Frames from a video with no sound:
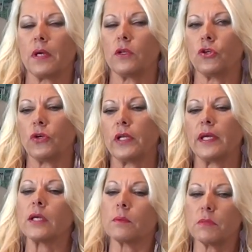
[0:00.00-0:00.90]
and you're in
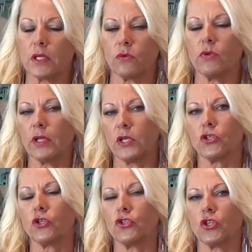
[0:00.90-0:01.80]
a committed
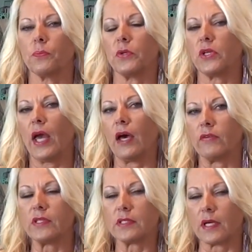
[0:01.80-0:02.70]
relationship and you're
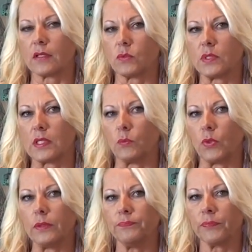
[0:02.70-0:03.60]
having sex with
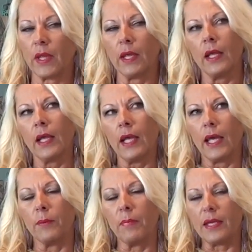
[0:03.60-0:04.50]
someone,
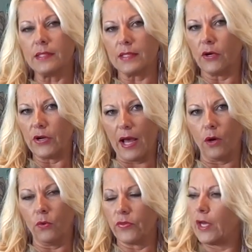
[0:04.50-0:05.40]
it may start
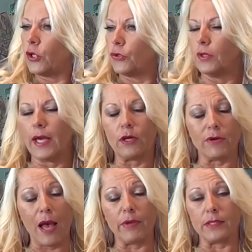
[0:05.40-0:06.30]
out that you're like
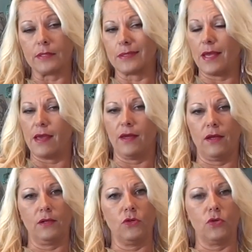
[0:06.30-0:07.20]
rabbits
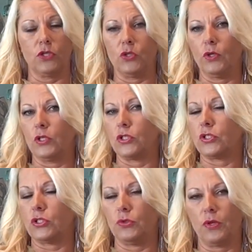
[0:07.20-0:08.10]
and you can do it
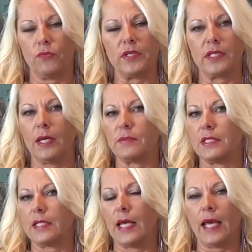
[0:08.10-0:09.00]
2 to 3 times a
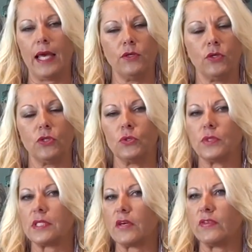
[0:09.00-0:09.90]
day and you can do
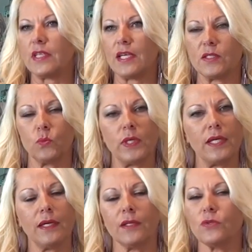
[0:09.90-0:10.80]
it 7 days a
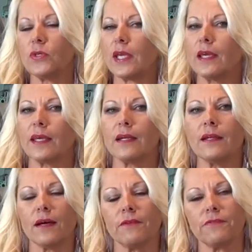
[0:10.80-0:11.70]
week and you can't get
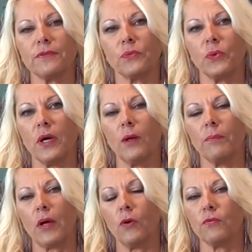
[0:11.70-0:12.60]
enough. Well,
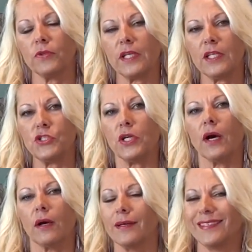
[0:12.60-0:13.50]
hopefully he's
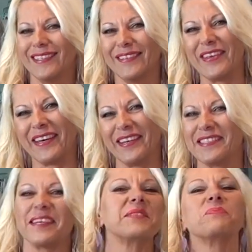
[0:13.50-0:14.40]
young
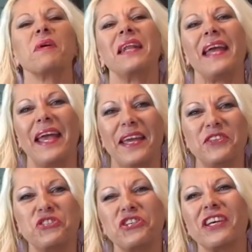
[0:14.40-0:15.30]
because as men
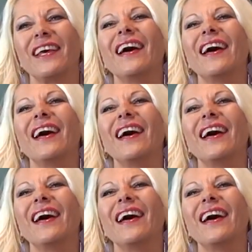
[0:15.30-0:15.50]
age,